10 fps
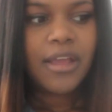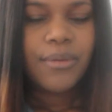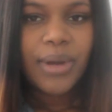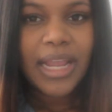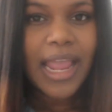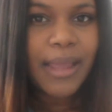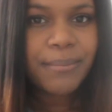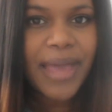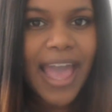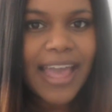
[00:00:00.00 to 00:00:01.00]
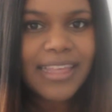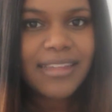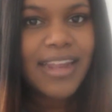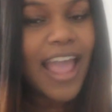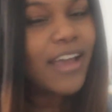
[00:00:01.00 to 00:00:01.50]
When I came
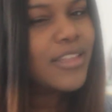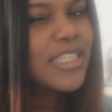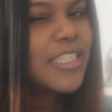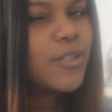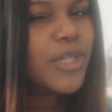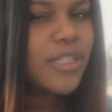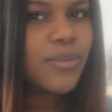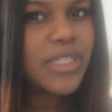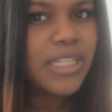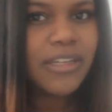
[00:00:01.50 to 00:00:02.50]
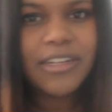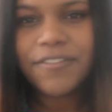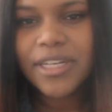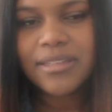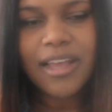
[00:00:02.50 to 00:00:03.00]
back, now the situation was a little
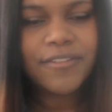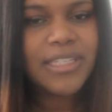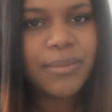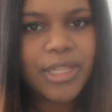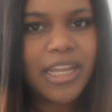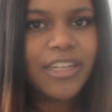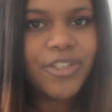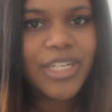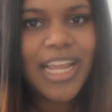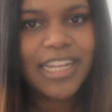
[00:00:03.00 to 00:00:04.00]
different because obviously I'm in the country,